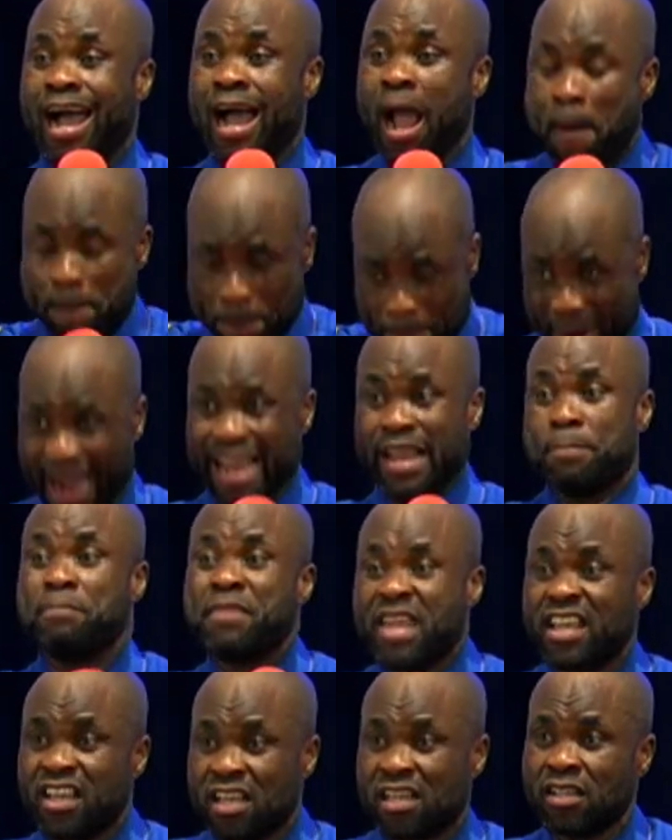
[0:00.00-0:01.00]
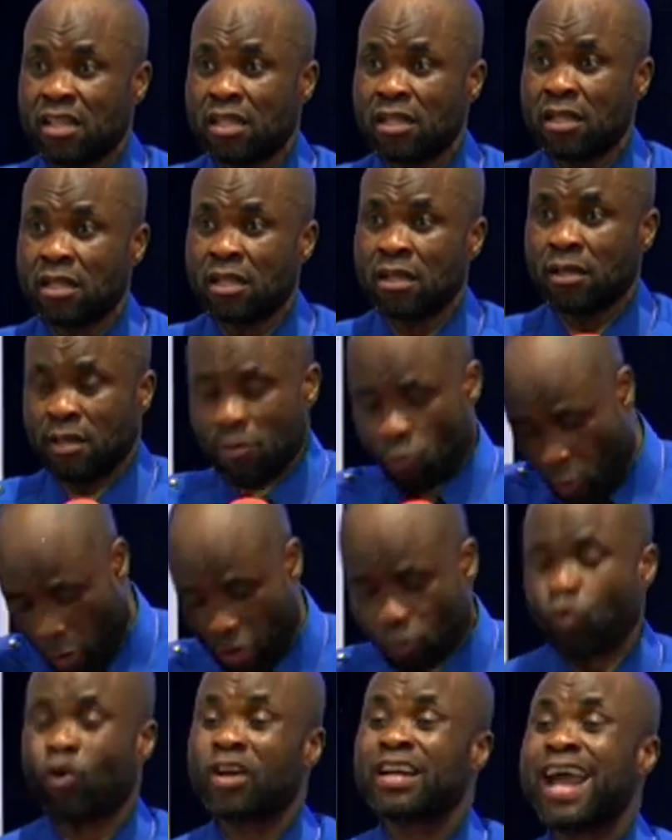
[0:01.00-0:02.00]
by me, what
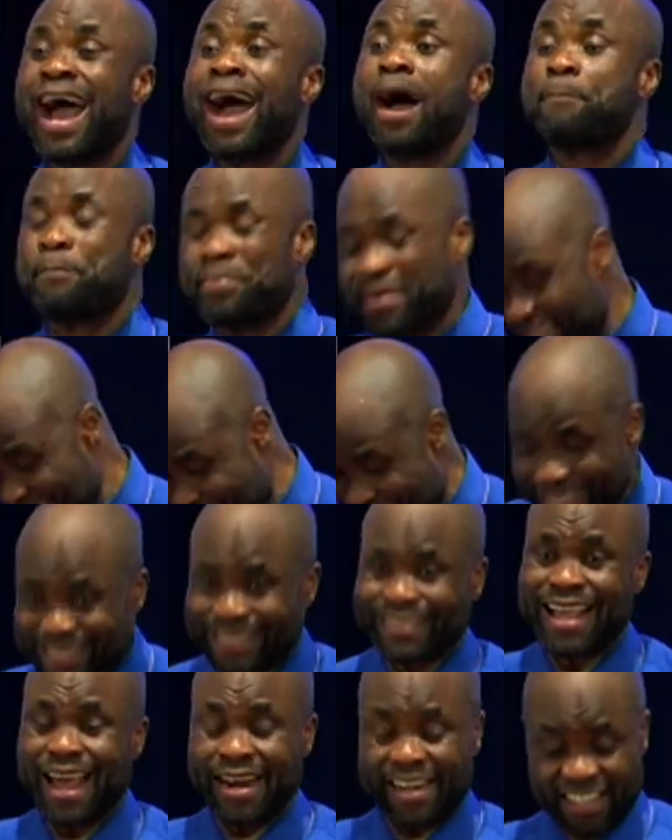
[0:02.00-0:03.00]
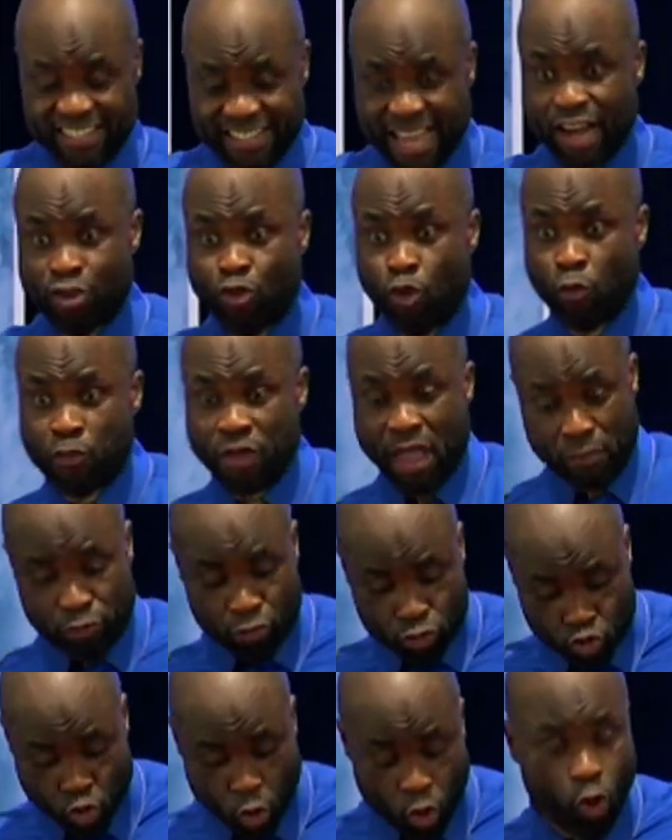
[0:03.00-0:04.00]
will happen instantly is that you'll be able
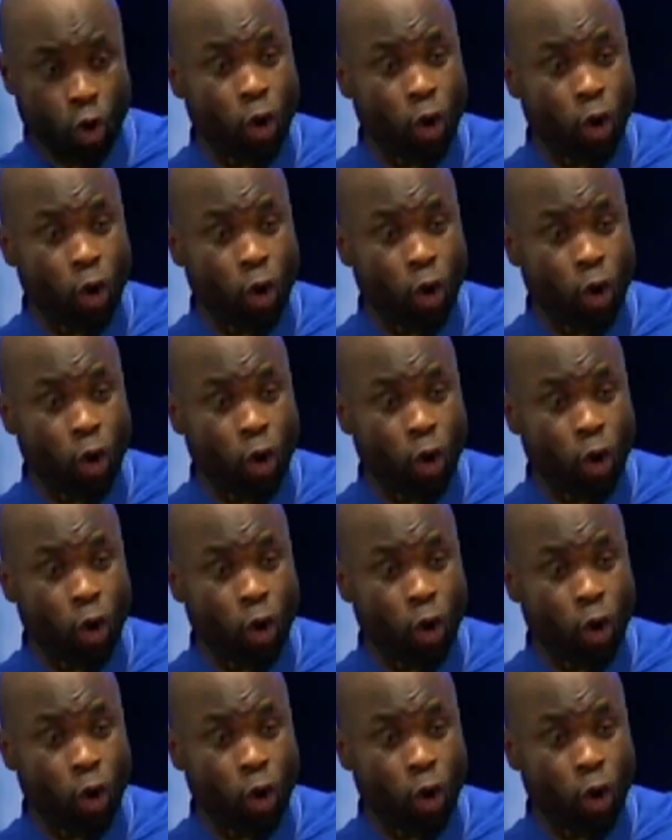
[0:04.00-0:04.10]
to go